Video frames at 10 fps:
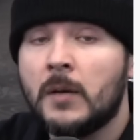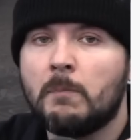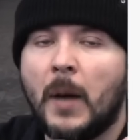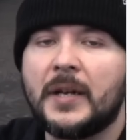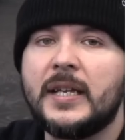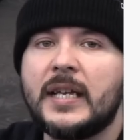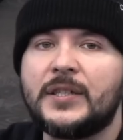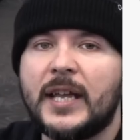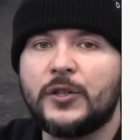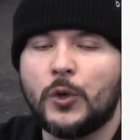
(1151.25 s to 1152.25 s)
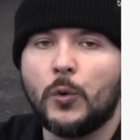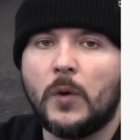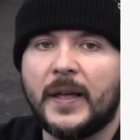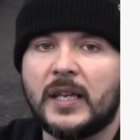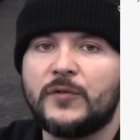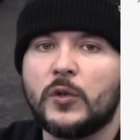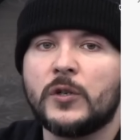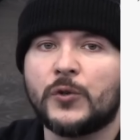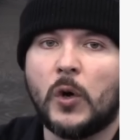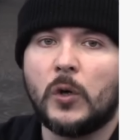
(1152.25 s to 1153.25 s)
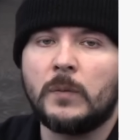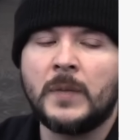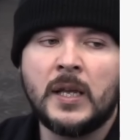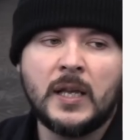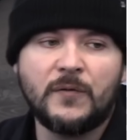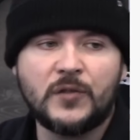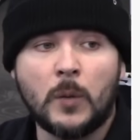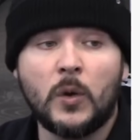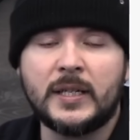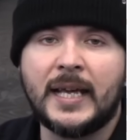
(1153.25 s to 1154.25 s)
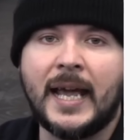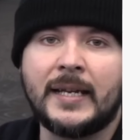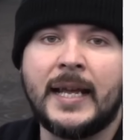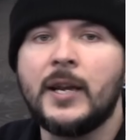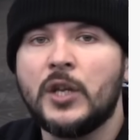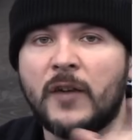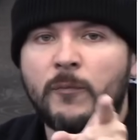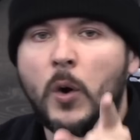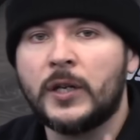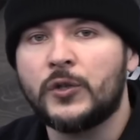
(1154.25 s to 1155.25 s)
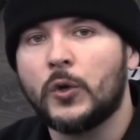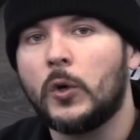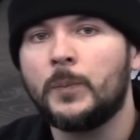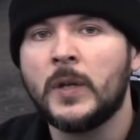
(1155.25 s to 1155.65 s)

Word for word: Money is a tool that gives you control. If someone can't eat, you have more control.